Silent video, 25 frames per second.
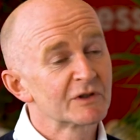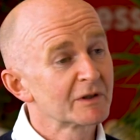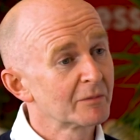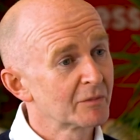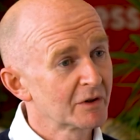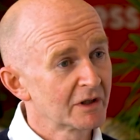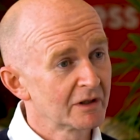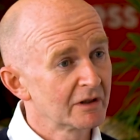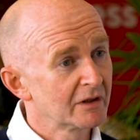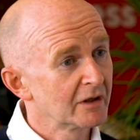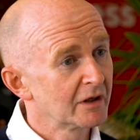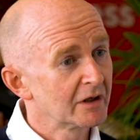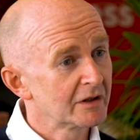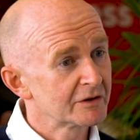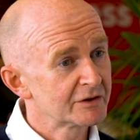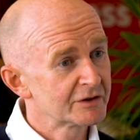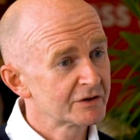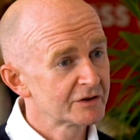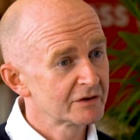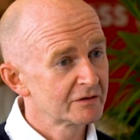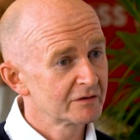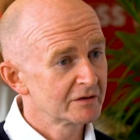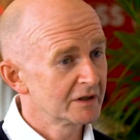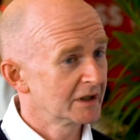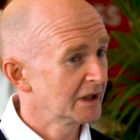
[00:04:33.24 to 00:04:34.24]
some of the
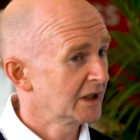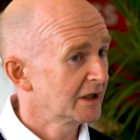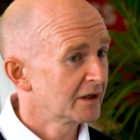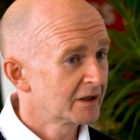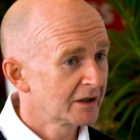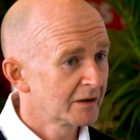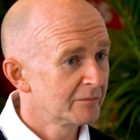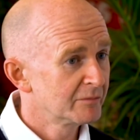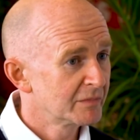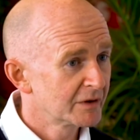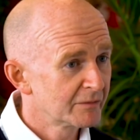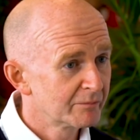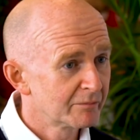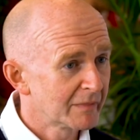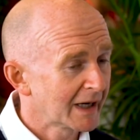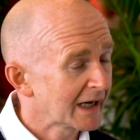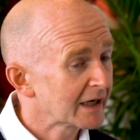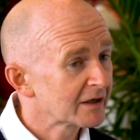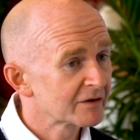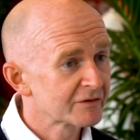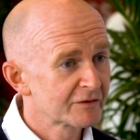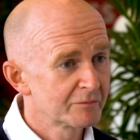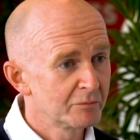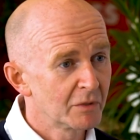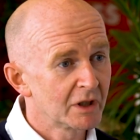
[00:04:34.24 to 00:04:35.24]
large incumbent
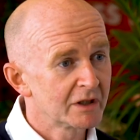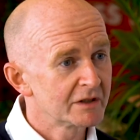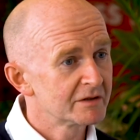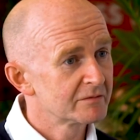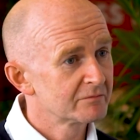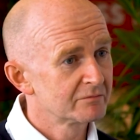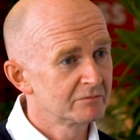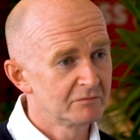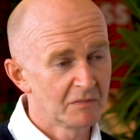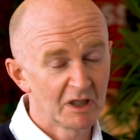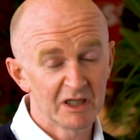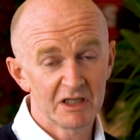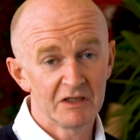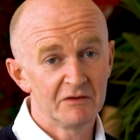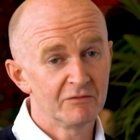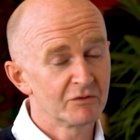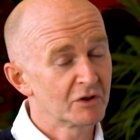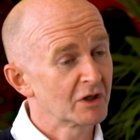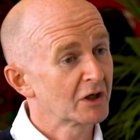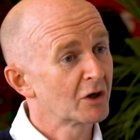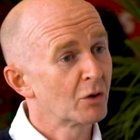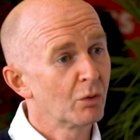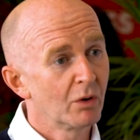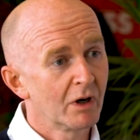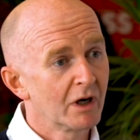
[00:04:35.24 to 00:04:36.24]
banks might, might
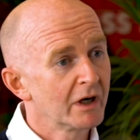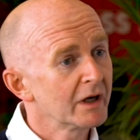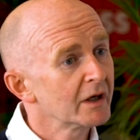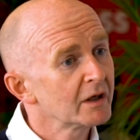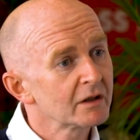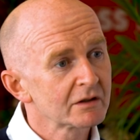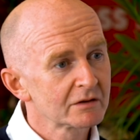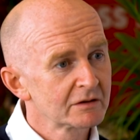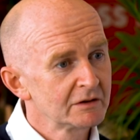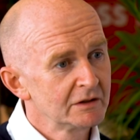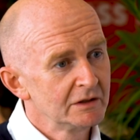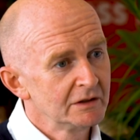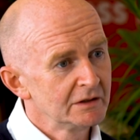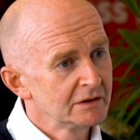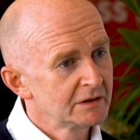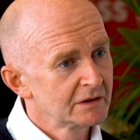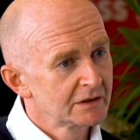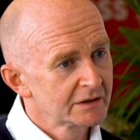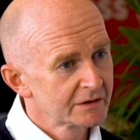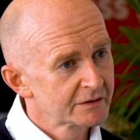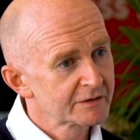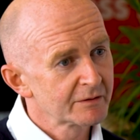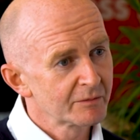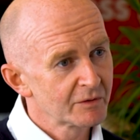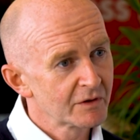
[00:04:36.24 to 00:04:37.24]
even acquire
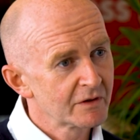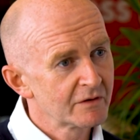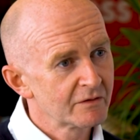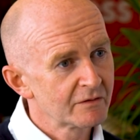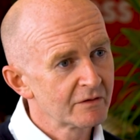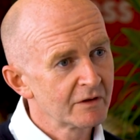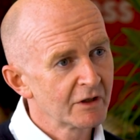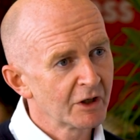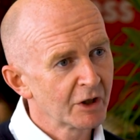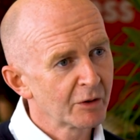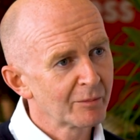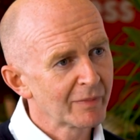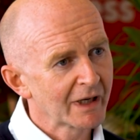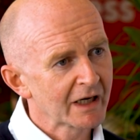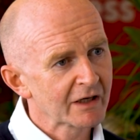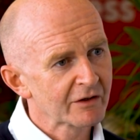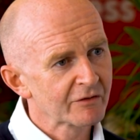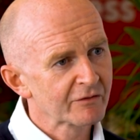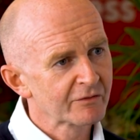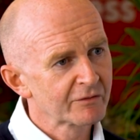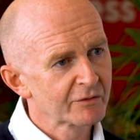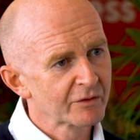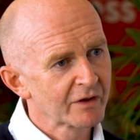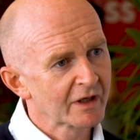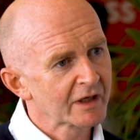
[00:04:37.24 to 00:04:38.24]
mm-hmm. some of these
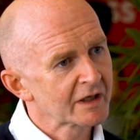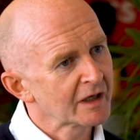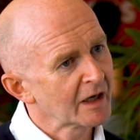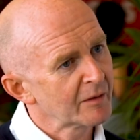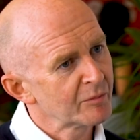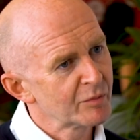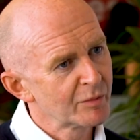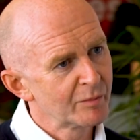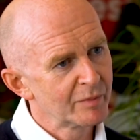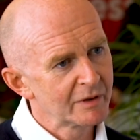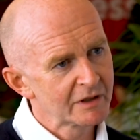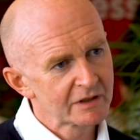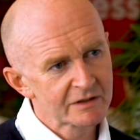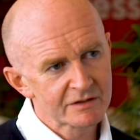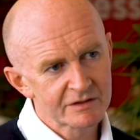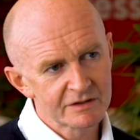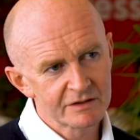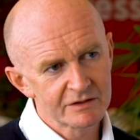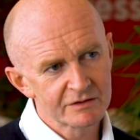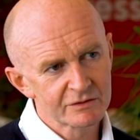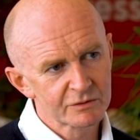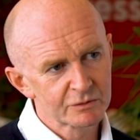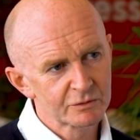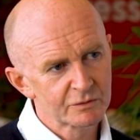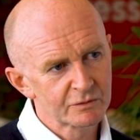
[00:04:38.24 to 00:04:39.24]
neobanks for their
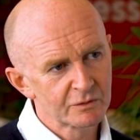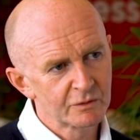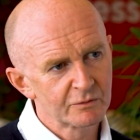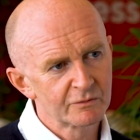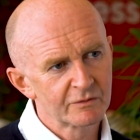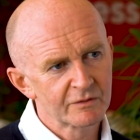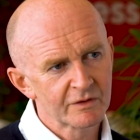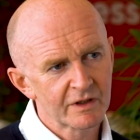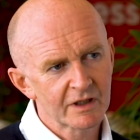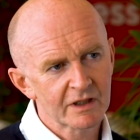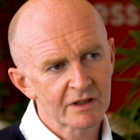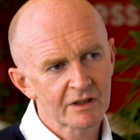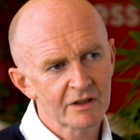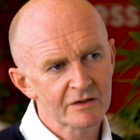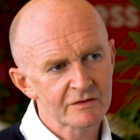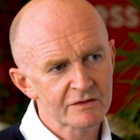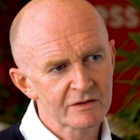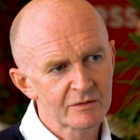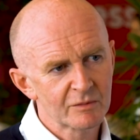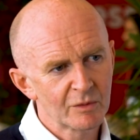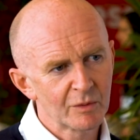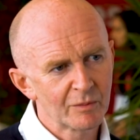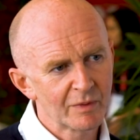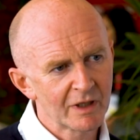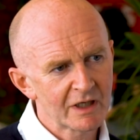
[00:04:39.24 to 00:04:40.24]
capabilities or, or for their
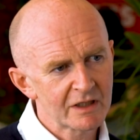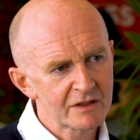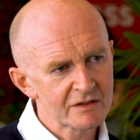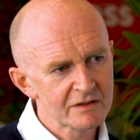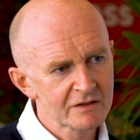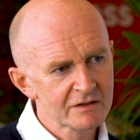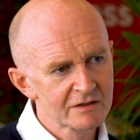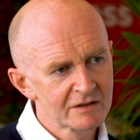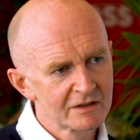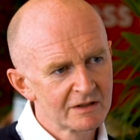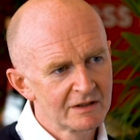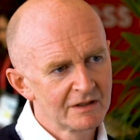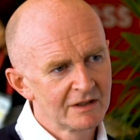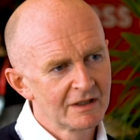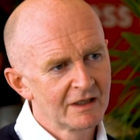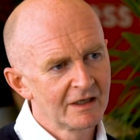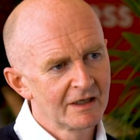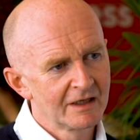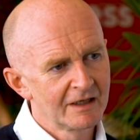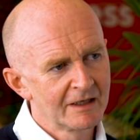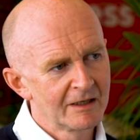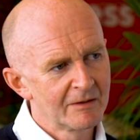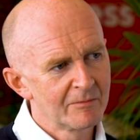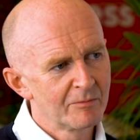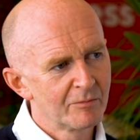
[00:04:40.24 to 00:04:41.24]
customer base.
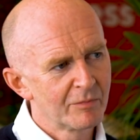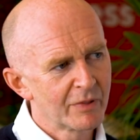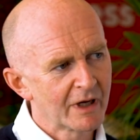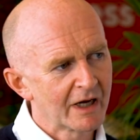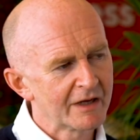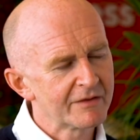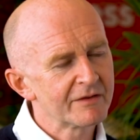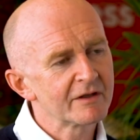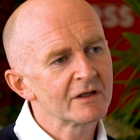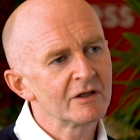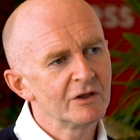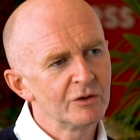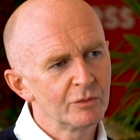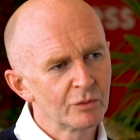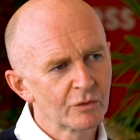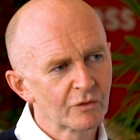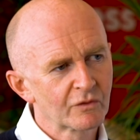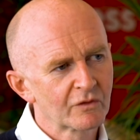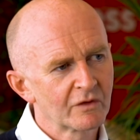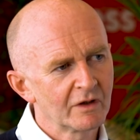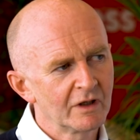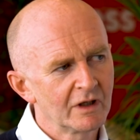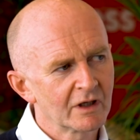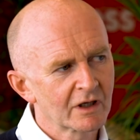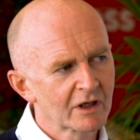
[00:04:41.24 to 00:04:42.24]
Um, but I think you will
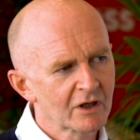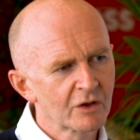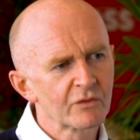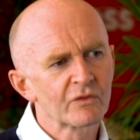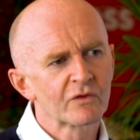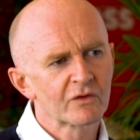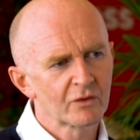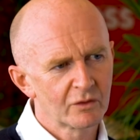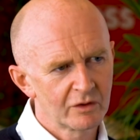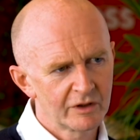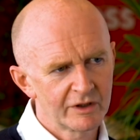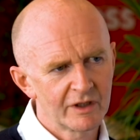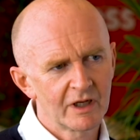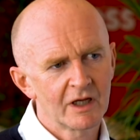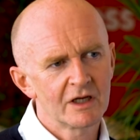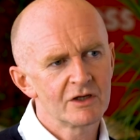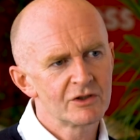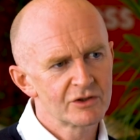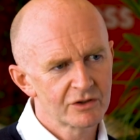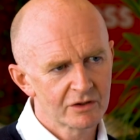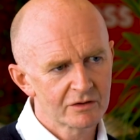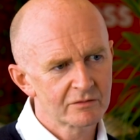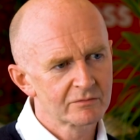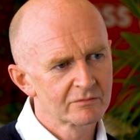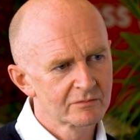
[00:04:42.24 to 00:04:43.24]
see a
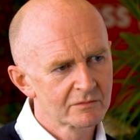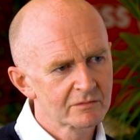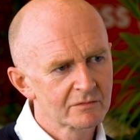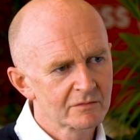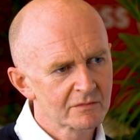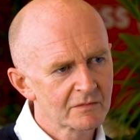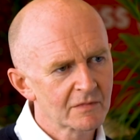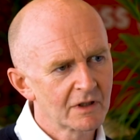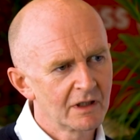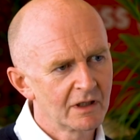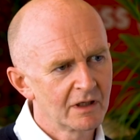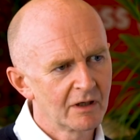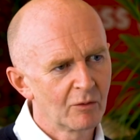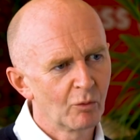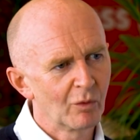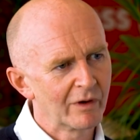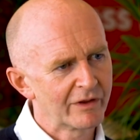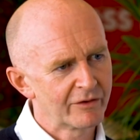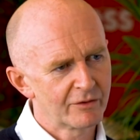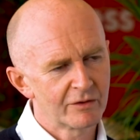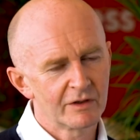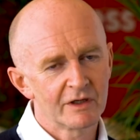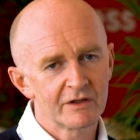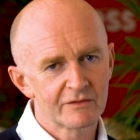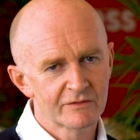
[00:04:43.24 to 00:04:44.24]
consolidation uh,
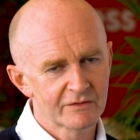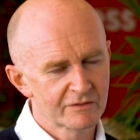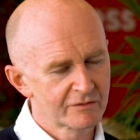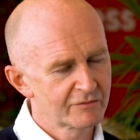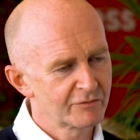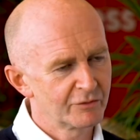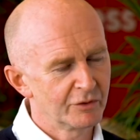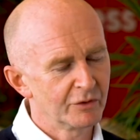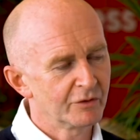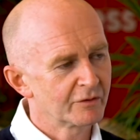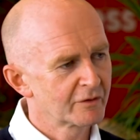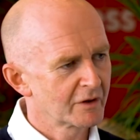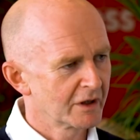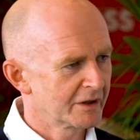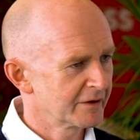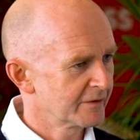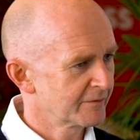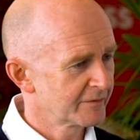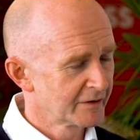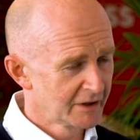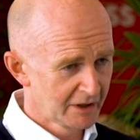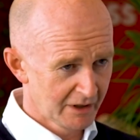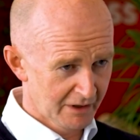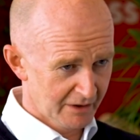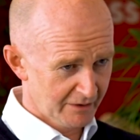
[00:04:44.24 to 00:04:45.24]
whether it's through kind
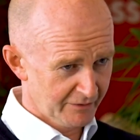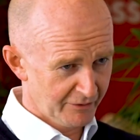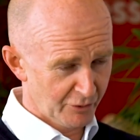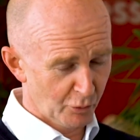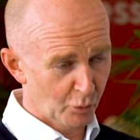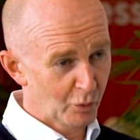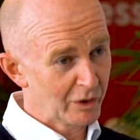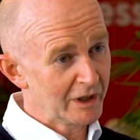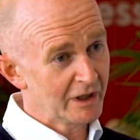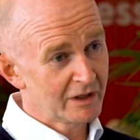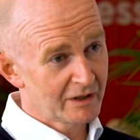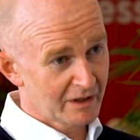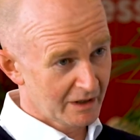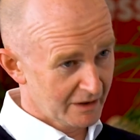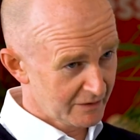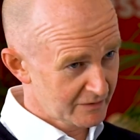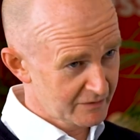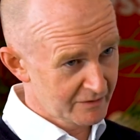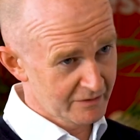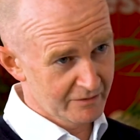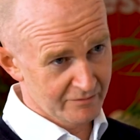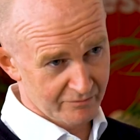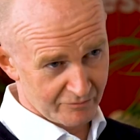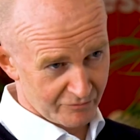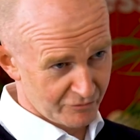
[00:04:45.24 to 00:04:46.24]
of the
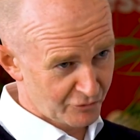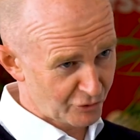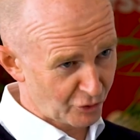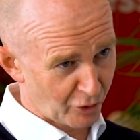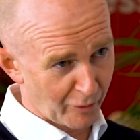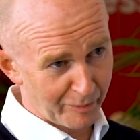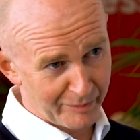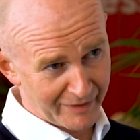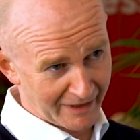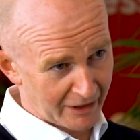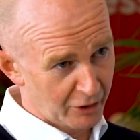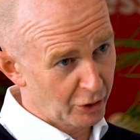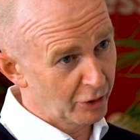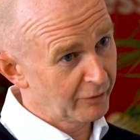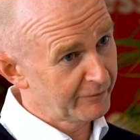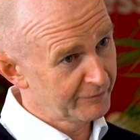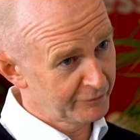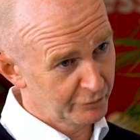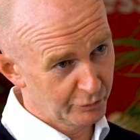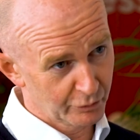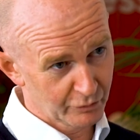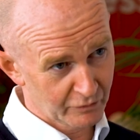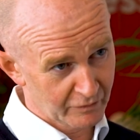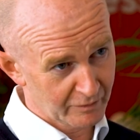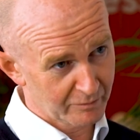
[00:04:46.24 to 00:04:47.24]
weakest dropping
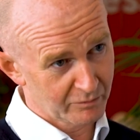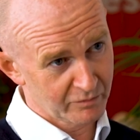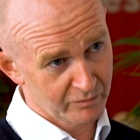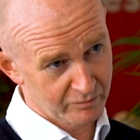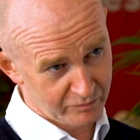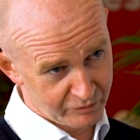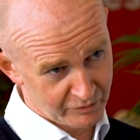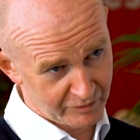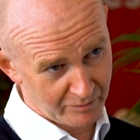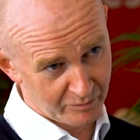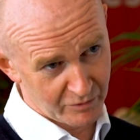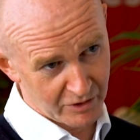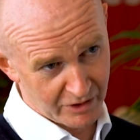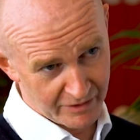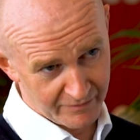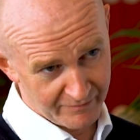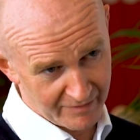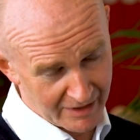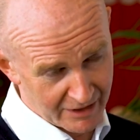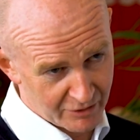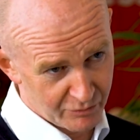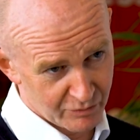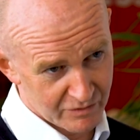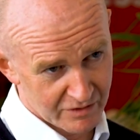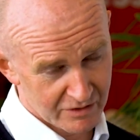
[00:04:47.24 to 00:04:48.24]
off or some, some kind
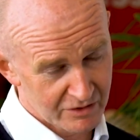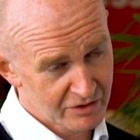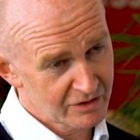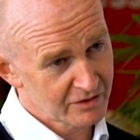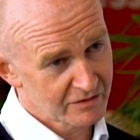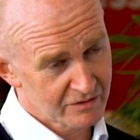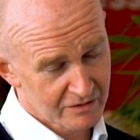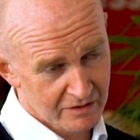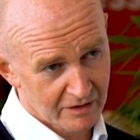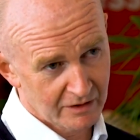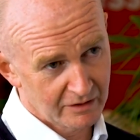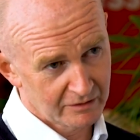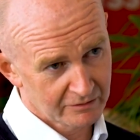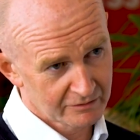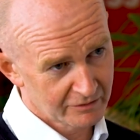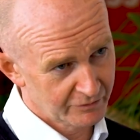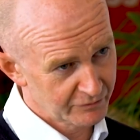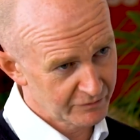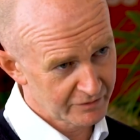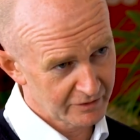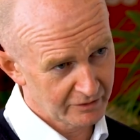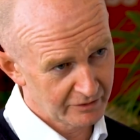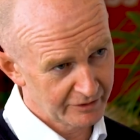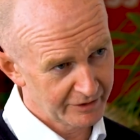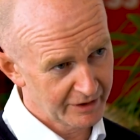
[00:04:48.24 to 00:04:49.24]
of acquisition style
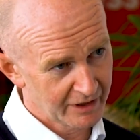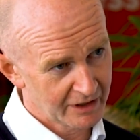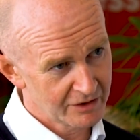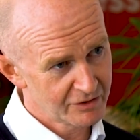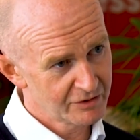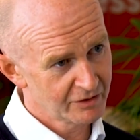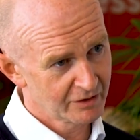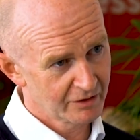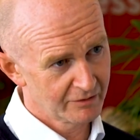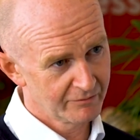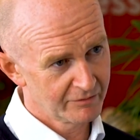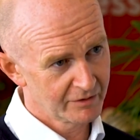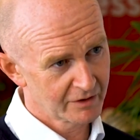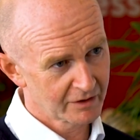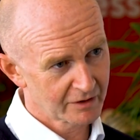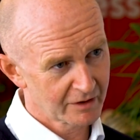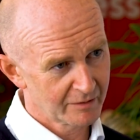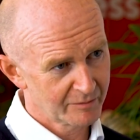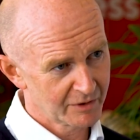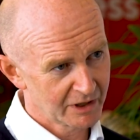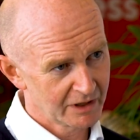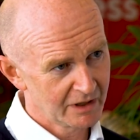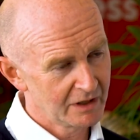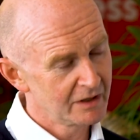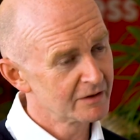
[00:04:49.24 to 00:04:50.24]
consolidation over the
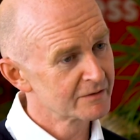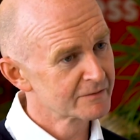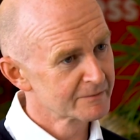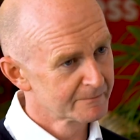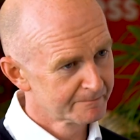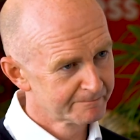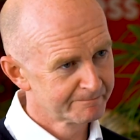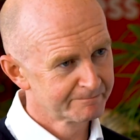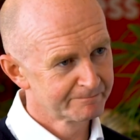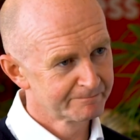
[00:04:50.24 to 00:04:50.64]
coming years.